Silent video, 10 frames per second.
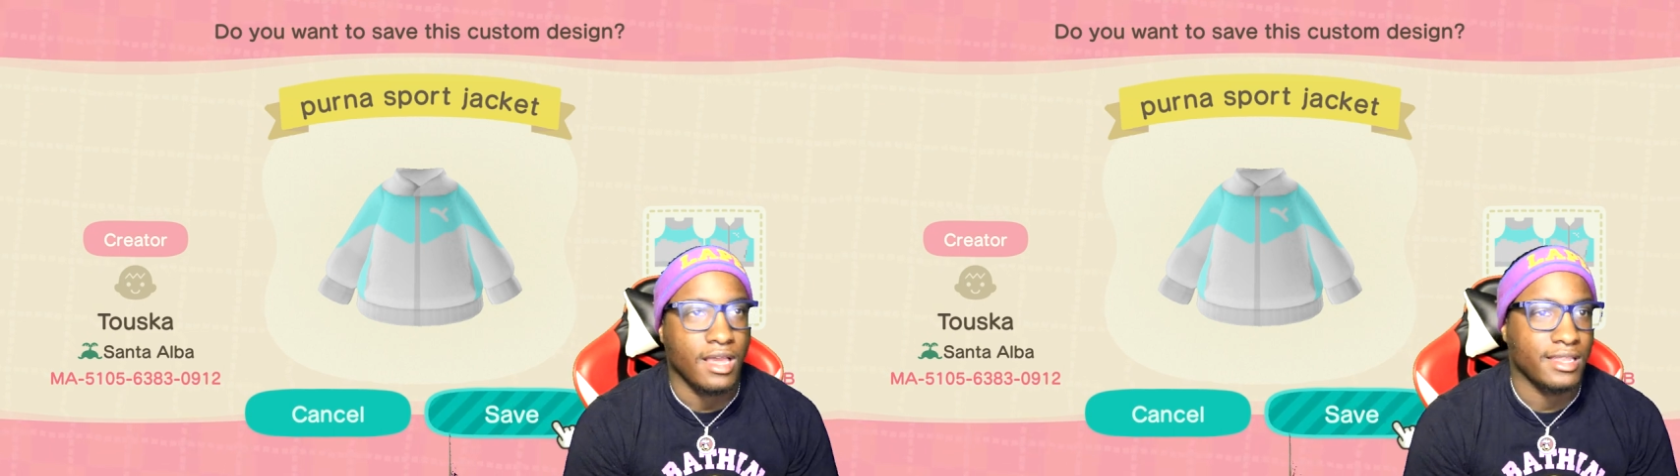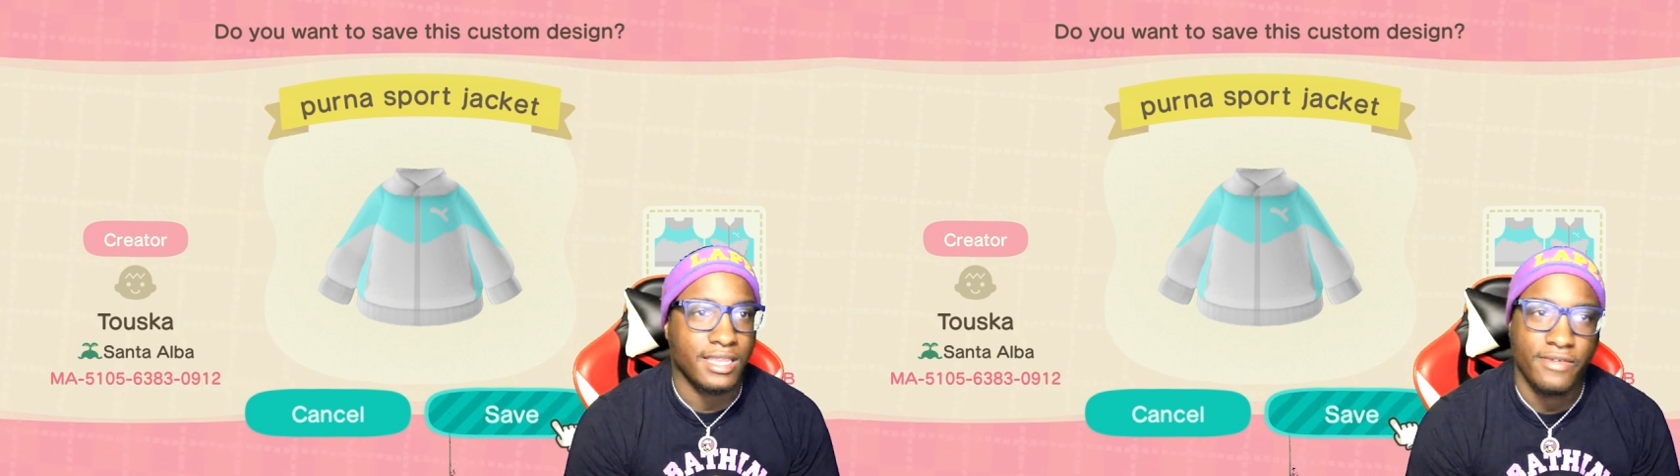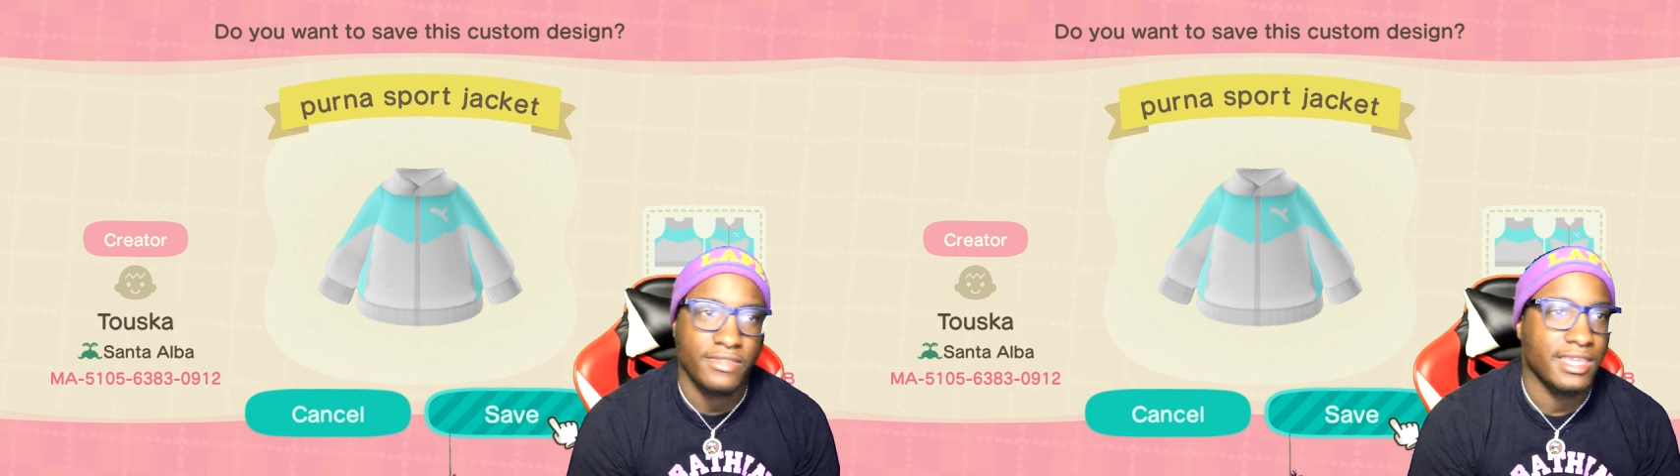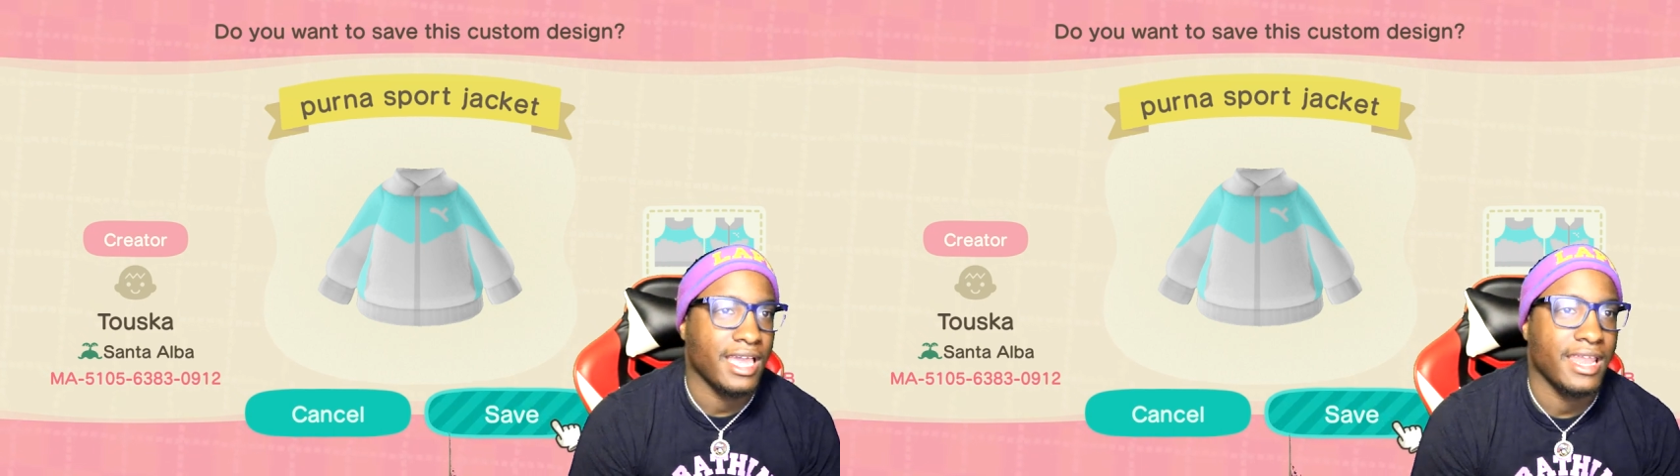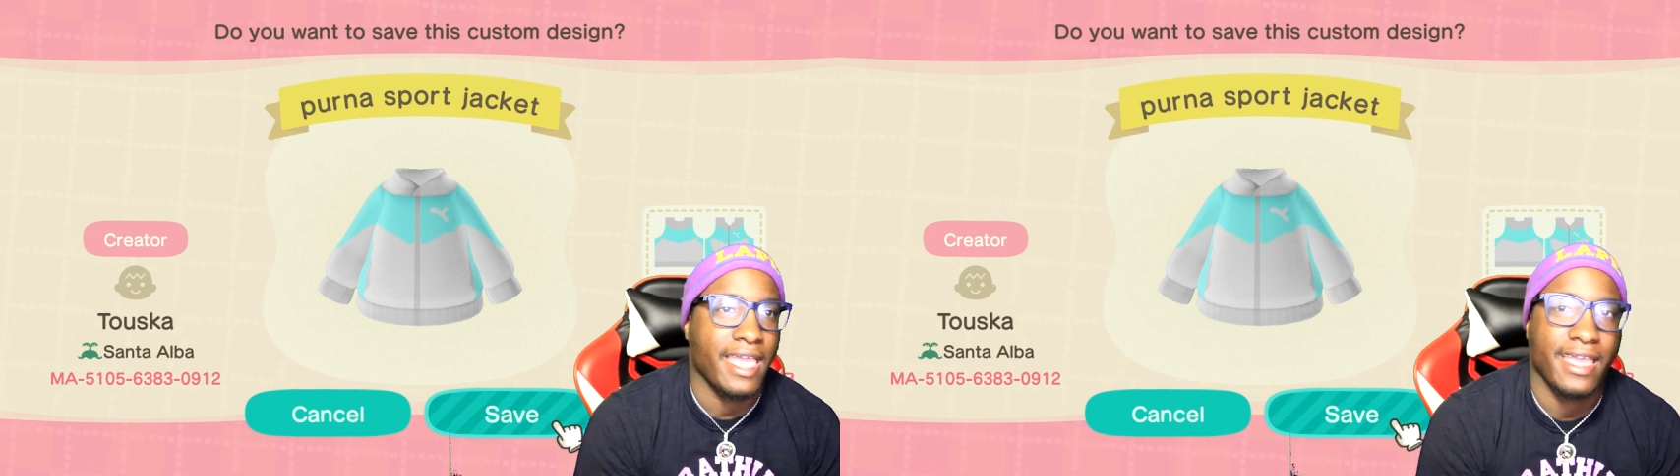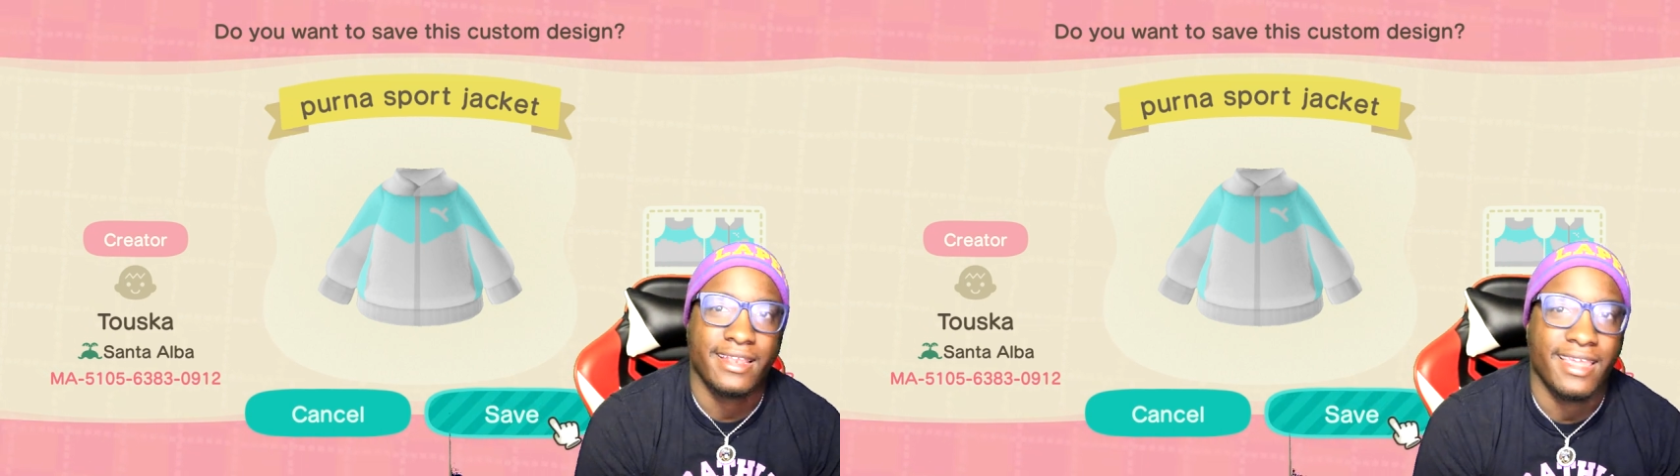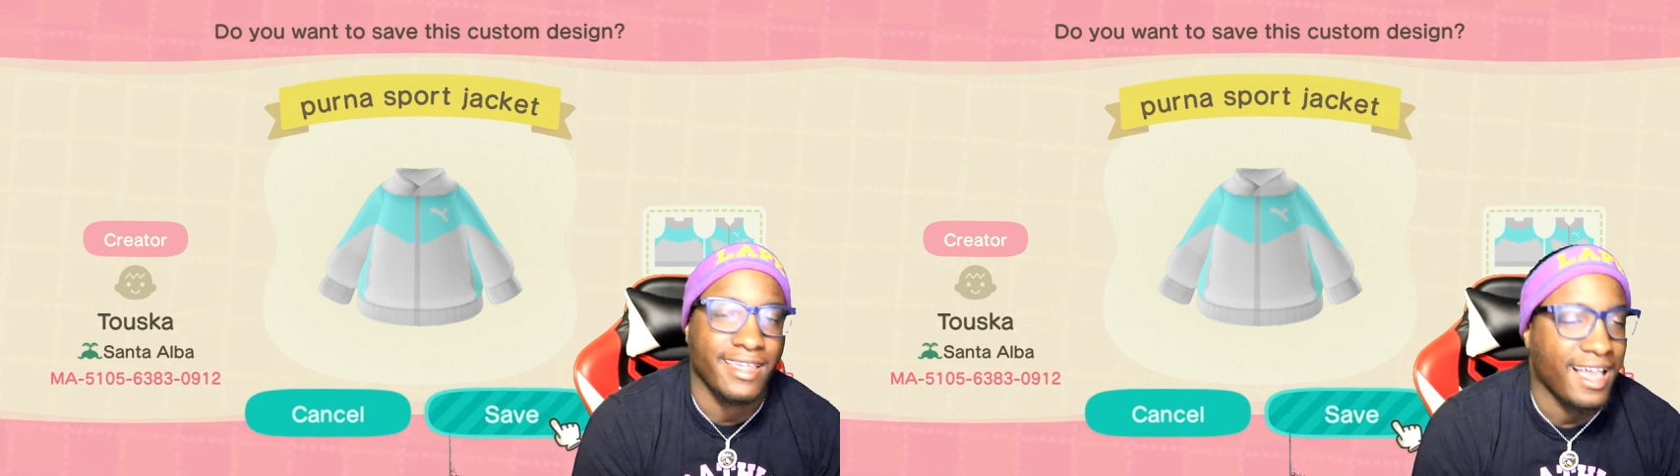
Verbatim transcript: I definitely gotta add that.